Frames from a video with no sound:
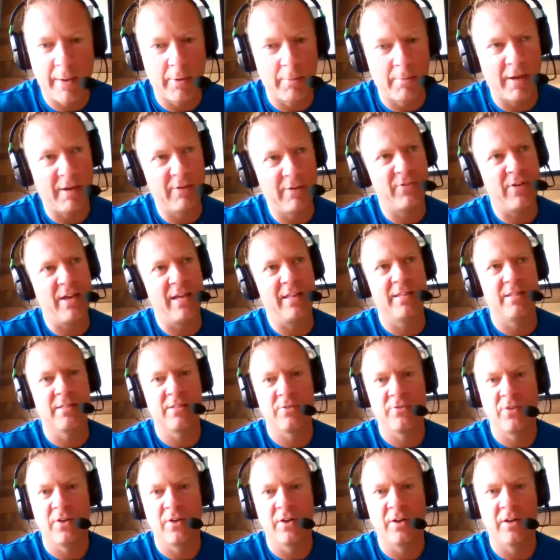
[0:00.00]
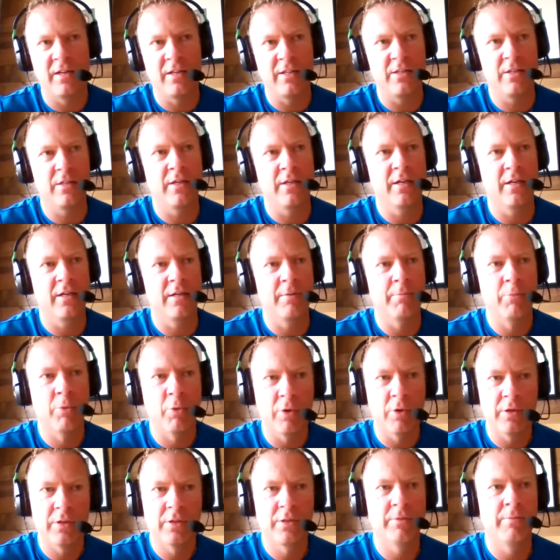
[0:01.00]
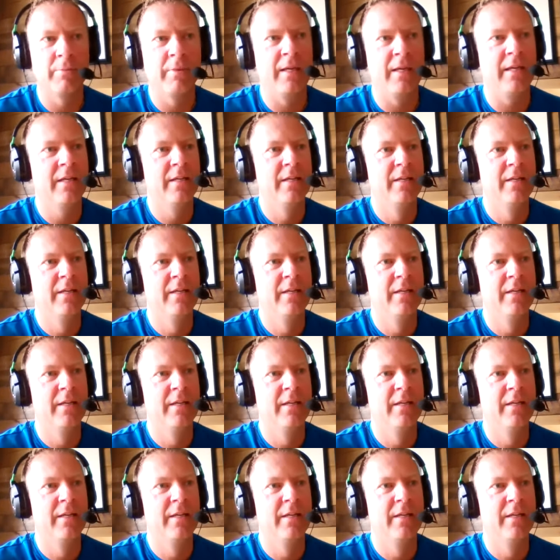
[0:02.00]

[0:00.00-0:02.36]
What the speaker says: My faith is very important to me.